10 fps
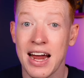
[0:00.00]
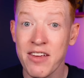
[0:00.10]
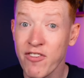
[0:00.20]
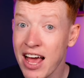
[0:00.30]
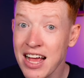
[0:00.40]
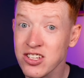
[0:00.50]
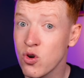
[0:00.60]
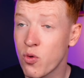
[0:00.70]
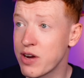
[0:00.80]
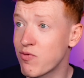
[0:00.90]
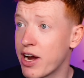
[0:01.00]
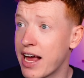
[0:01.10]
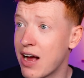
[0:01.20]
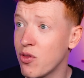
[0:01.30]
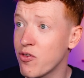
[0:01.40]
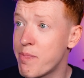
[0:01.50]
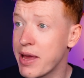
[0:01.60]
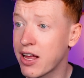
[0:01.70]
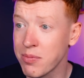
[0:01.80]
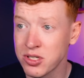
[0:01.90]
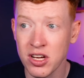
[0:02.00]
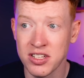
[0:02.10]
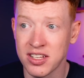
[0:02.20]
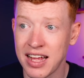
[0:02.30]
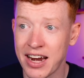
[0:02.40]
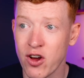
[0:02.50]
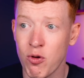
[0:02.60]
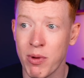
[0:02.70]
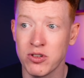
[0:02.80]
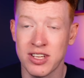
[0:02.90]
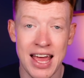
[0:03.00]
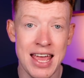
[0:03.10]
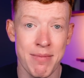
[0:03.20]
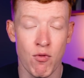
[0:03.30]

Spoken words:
And if it hasn't already run out, there are big upsides to Dani Olmo's game.